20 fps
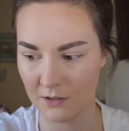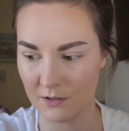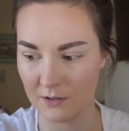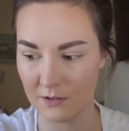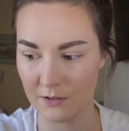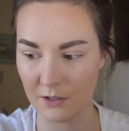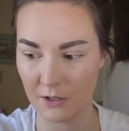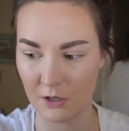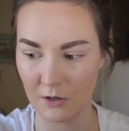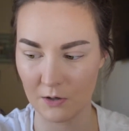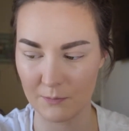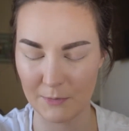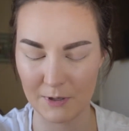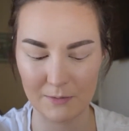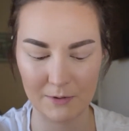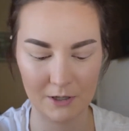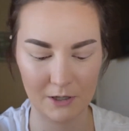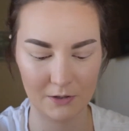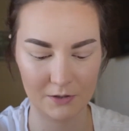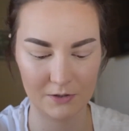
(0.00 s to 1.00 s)
So
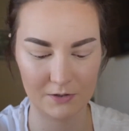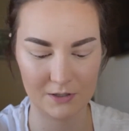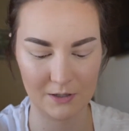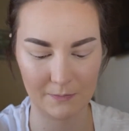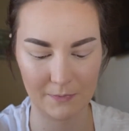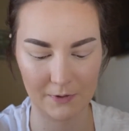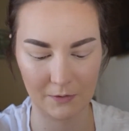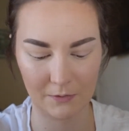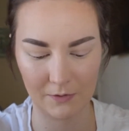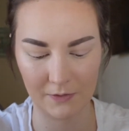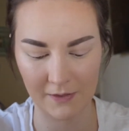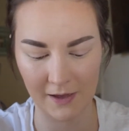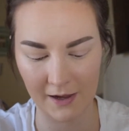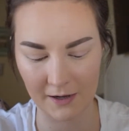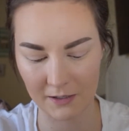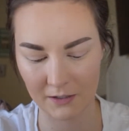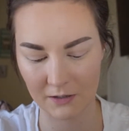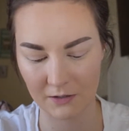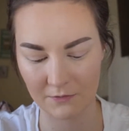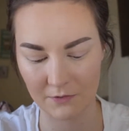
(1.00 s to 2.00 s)
maybe I'll do something with
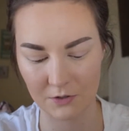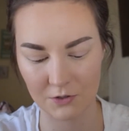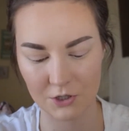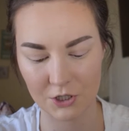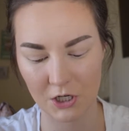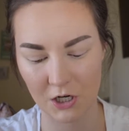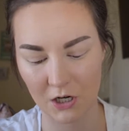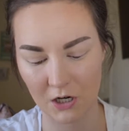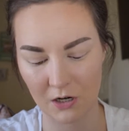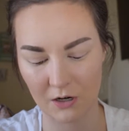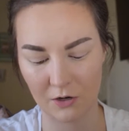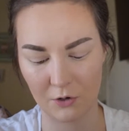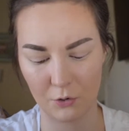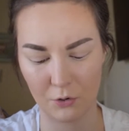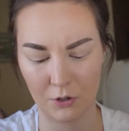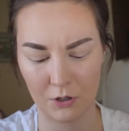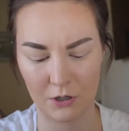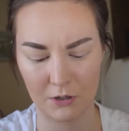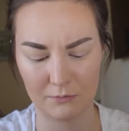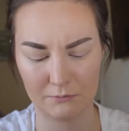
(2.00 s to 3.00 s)
that in the future,
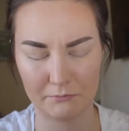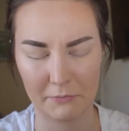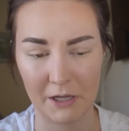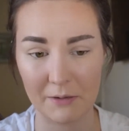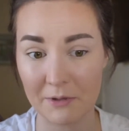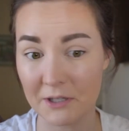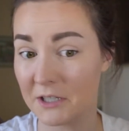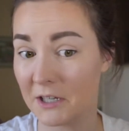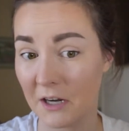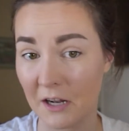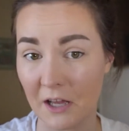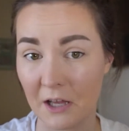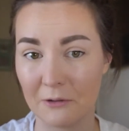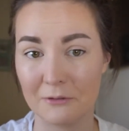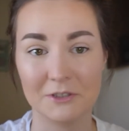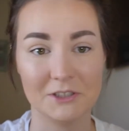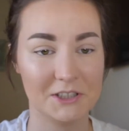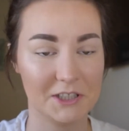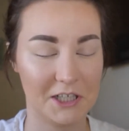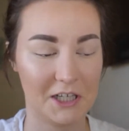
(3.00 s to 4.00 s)
or maybe today,
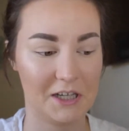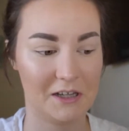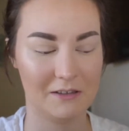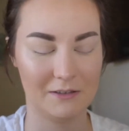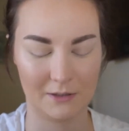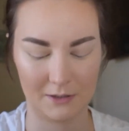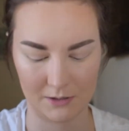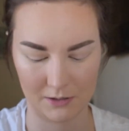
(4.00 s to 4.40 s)
we'll see.